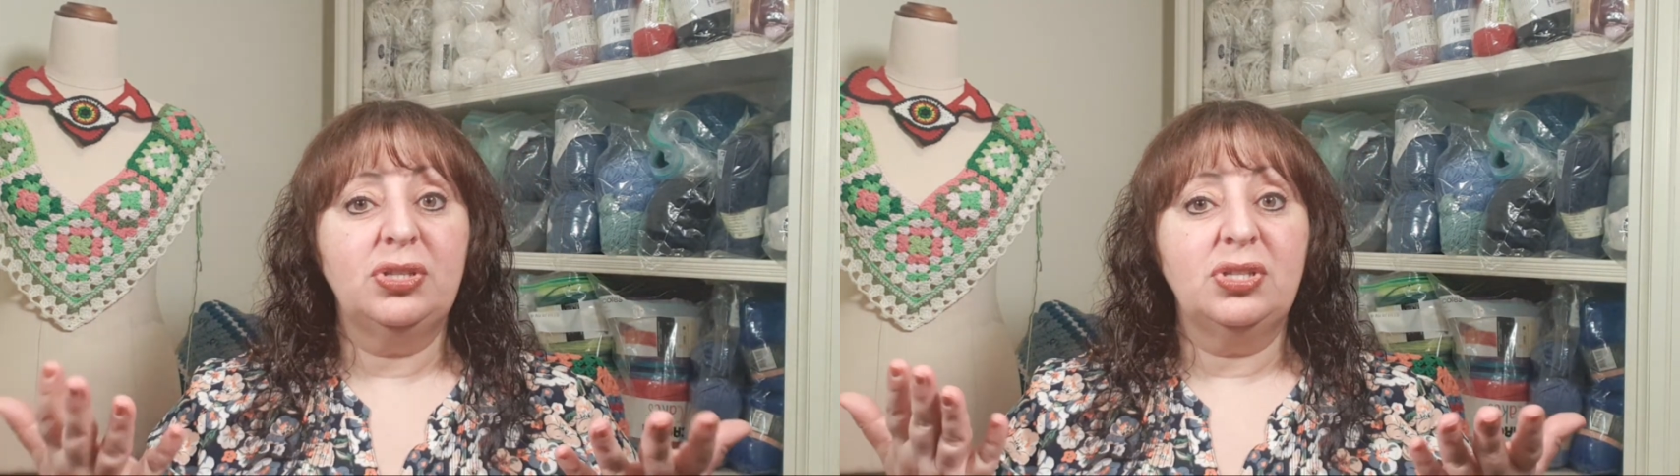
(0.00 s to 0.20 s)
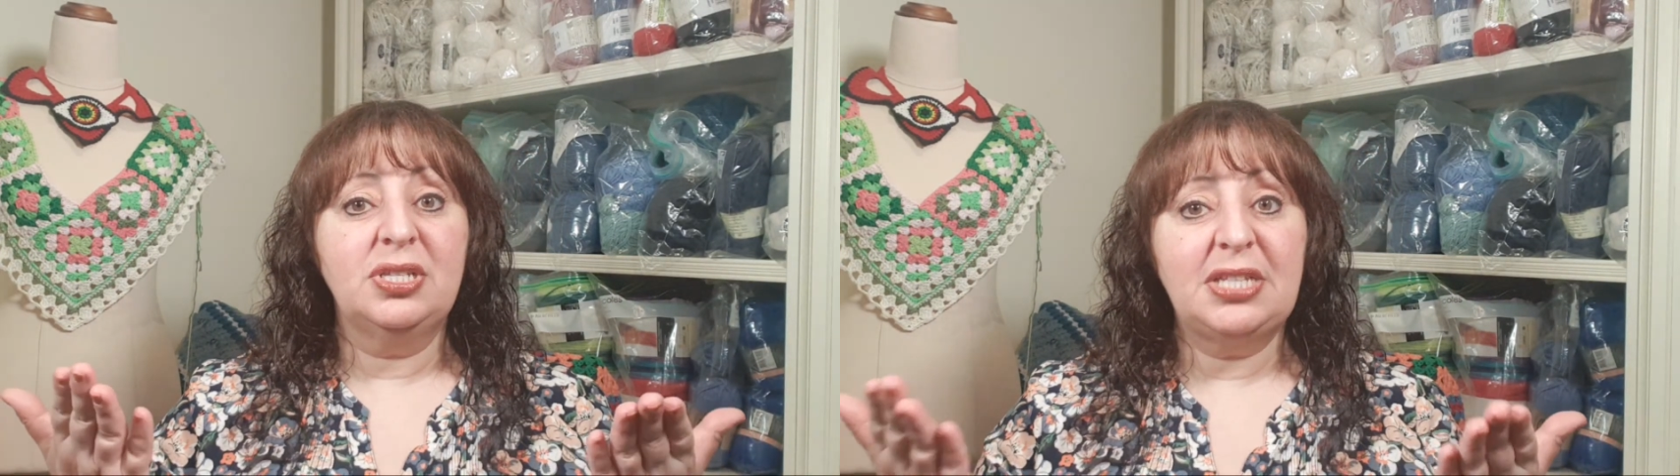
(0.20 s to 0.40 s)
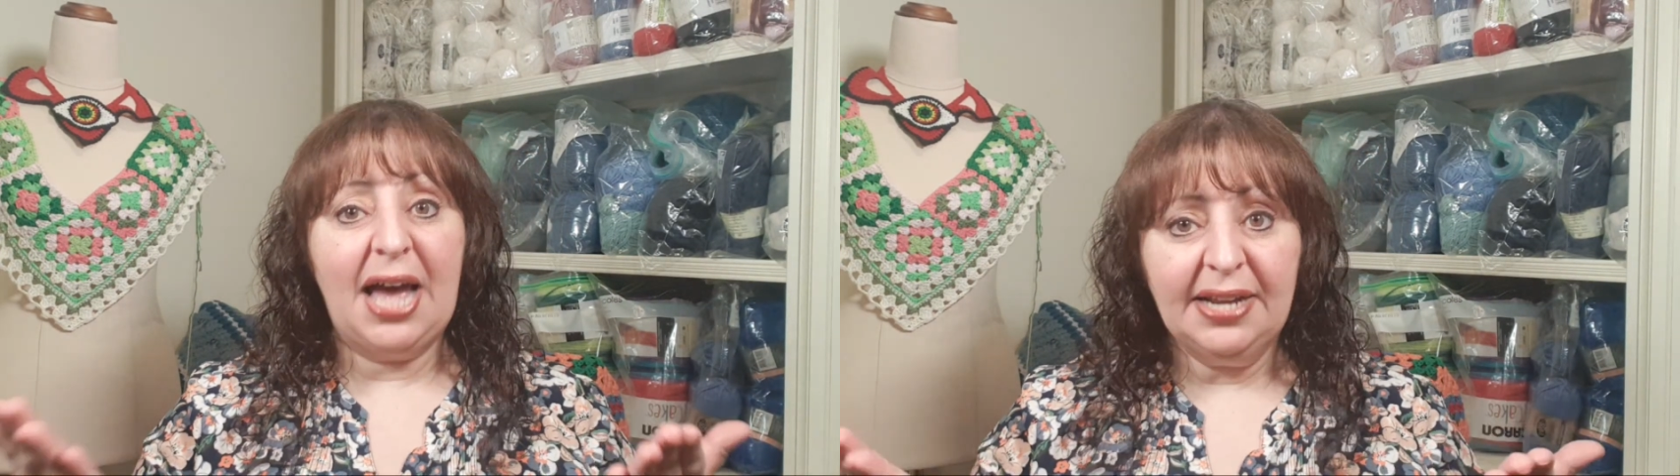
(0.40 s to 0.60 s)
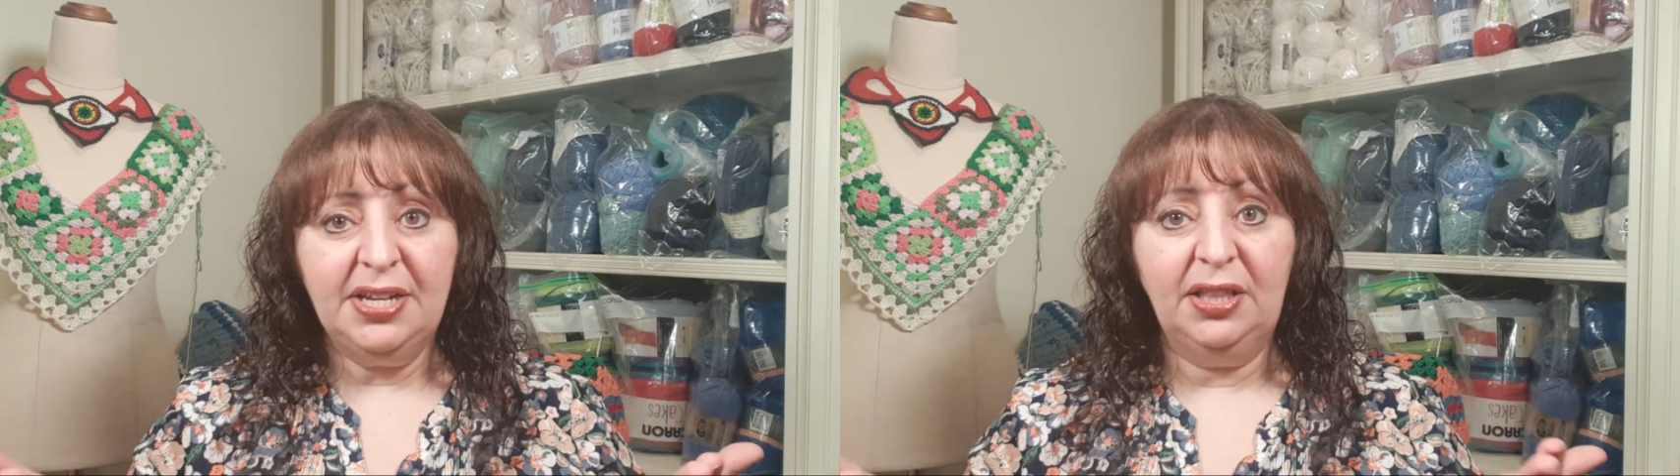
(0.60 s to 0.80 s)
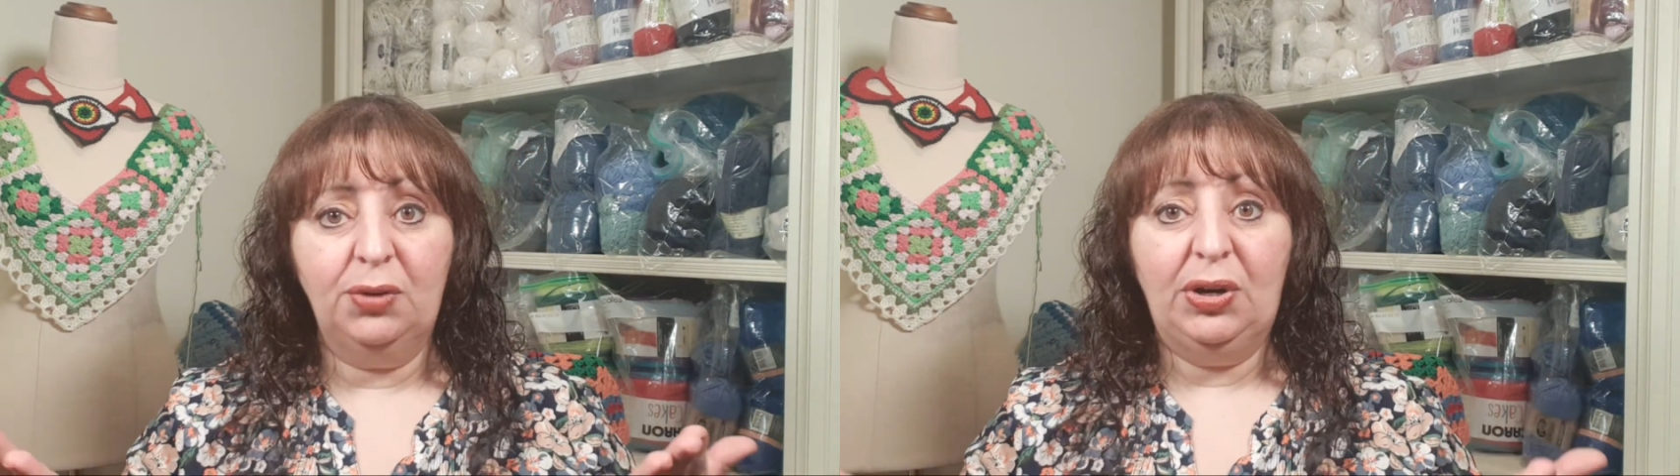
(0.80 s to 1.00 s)

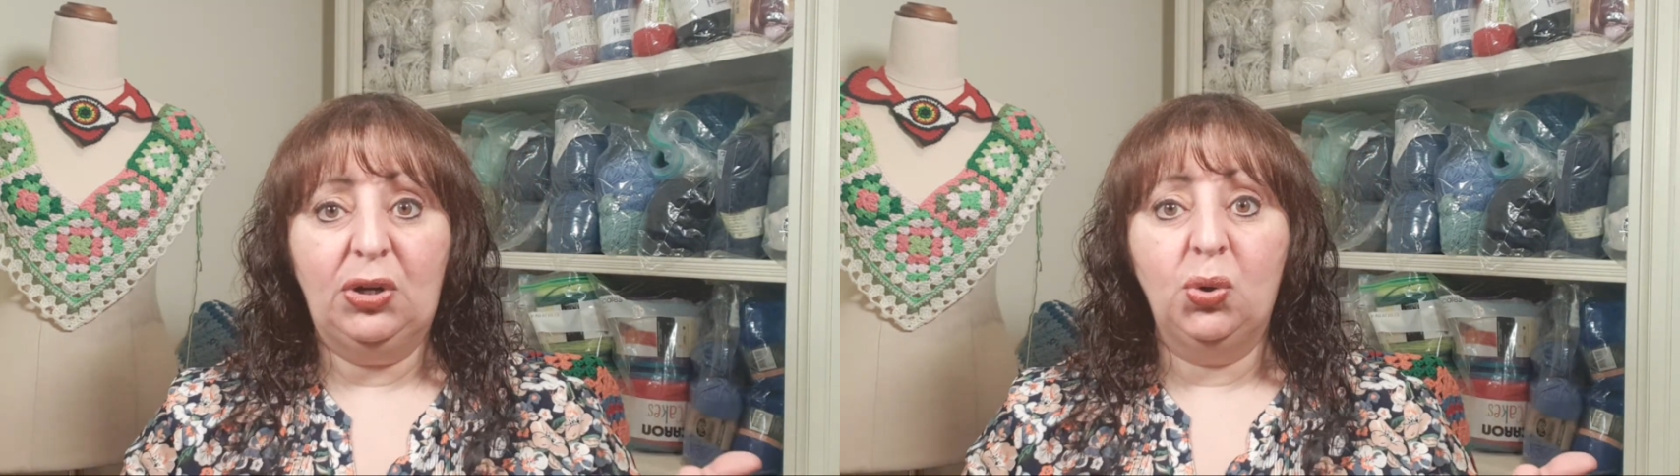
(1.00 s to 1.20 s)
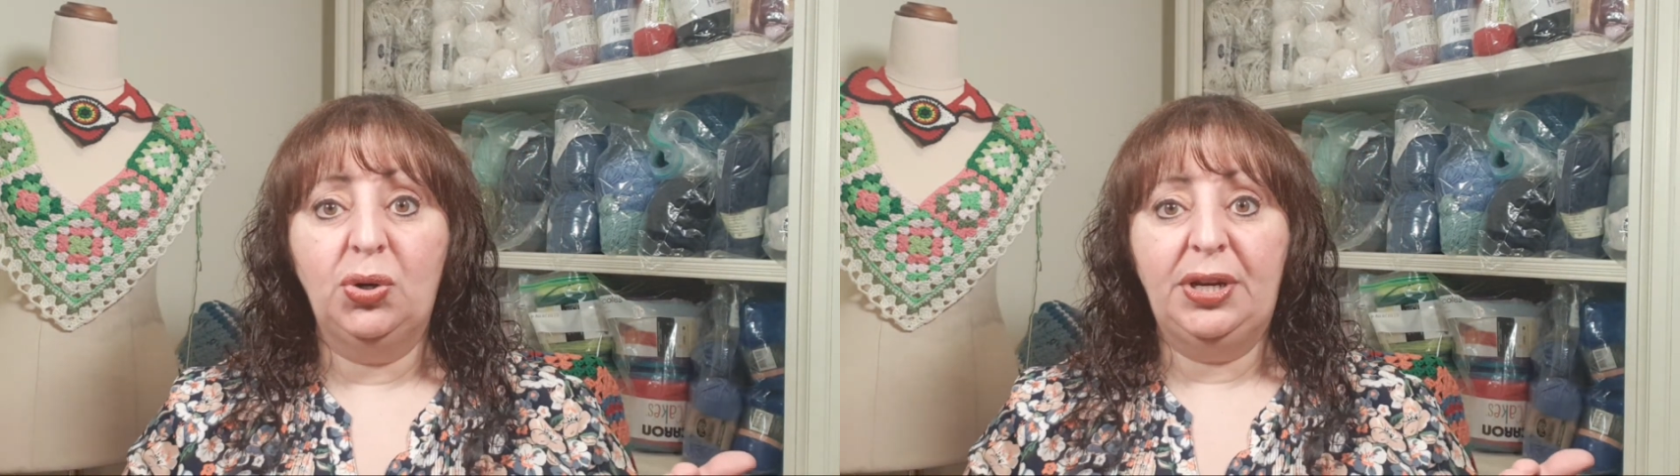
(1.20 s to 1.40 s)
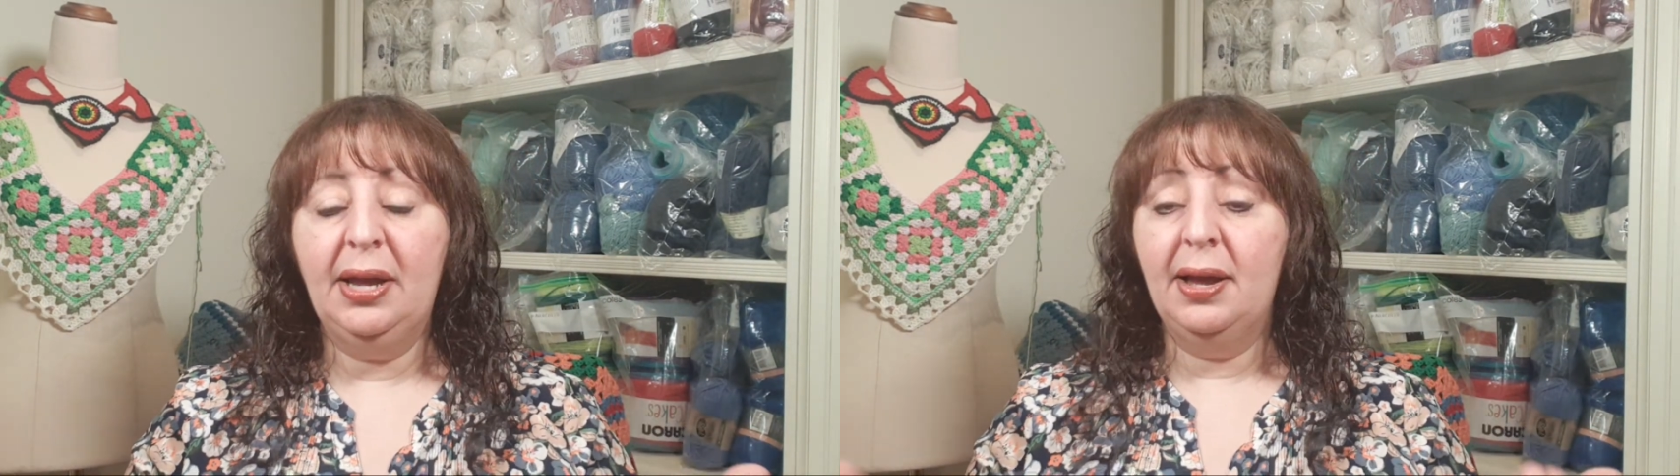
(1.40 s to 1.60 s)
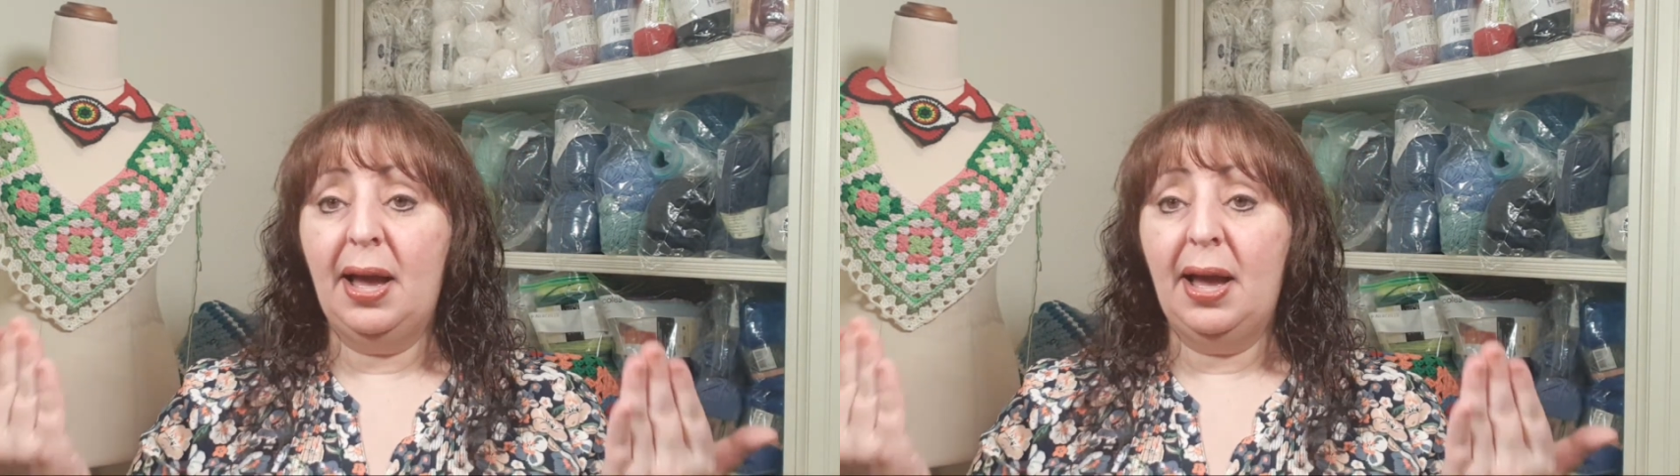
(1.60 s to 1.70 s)
starting the recording